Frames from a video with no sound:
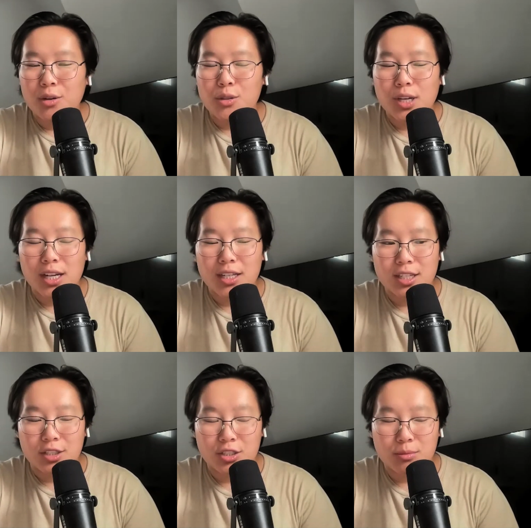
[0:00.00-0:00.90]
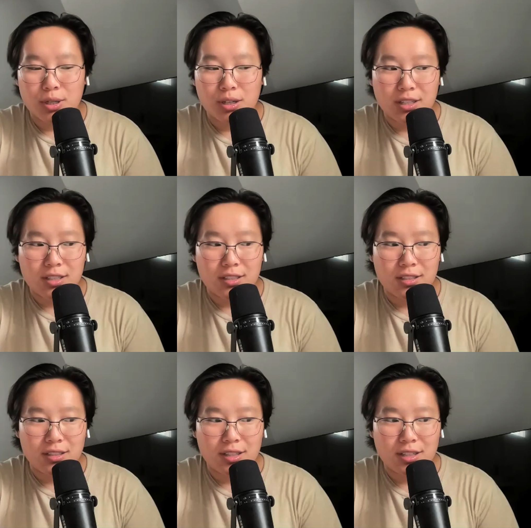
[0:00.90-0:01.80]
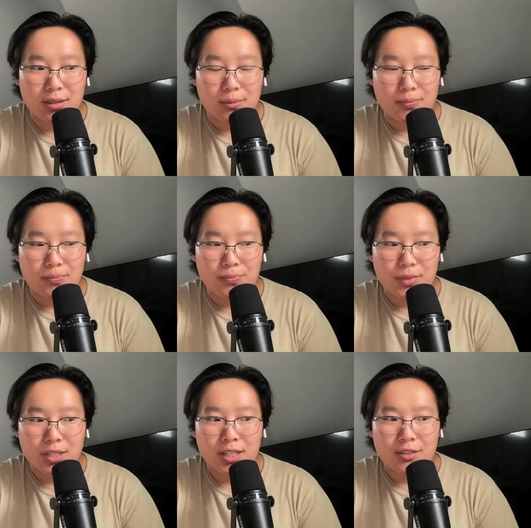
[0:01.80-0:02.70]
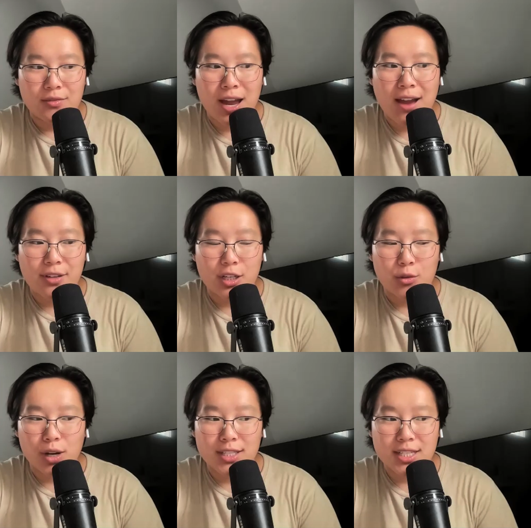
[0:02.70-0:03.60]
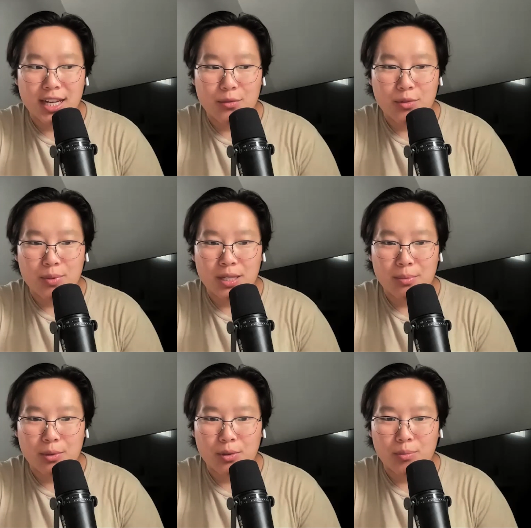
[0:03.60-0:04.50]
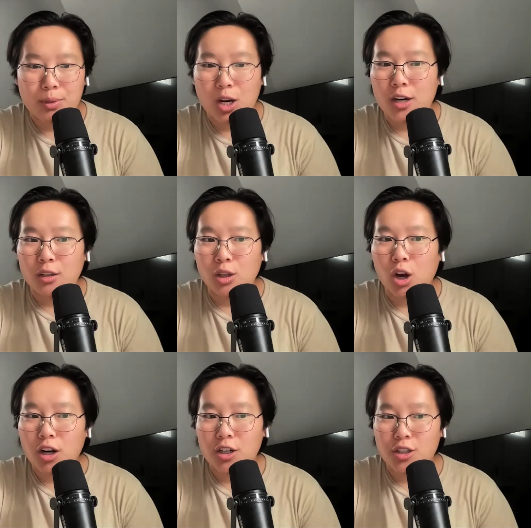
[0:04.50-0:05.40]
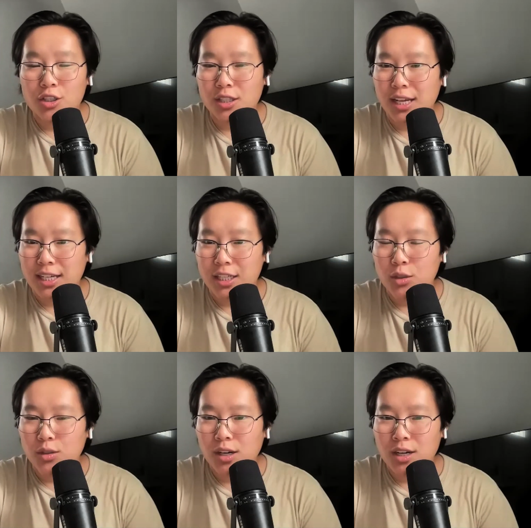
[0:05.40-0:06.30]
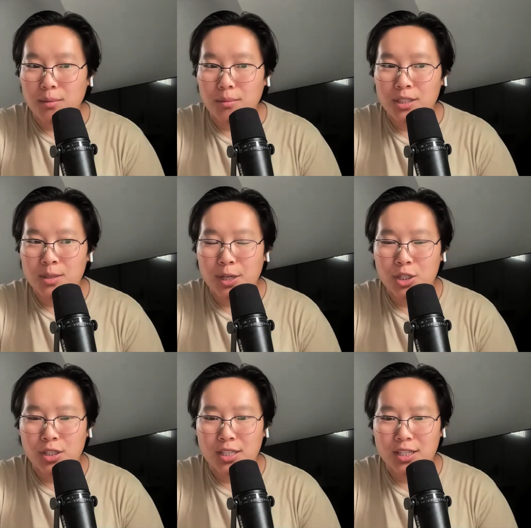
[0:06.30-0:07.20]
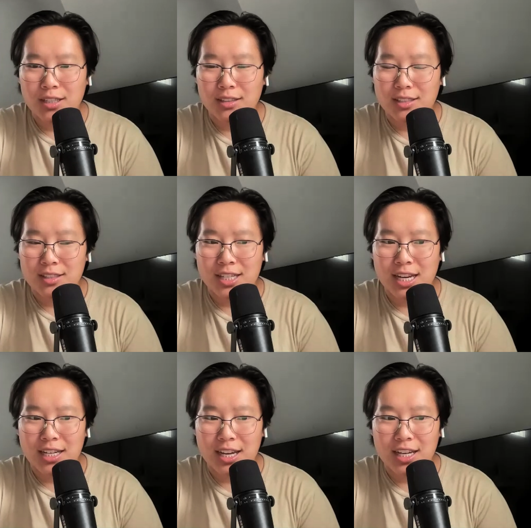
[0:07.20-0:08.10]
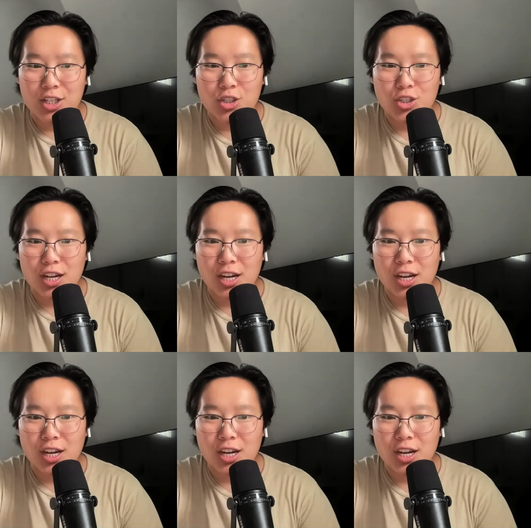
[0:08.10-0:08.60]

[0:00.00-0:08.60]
kind of touched upon kind of having it resonate with people, but on a large, like especially in this day and age,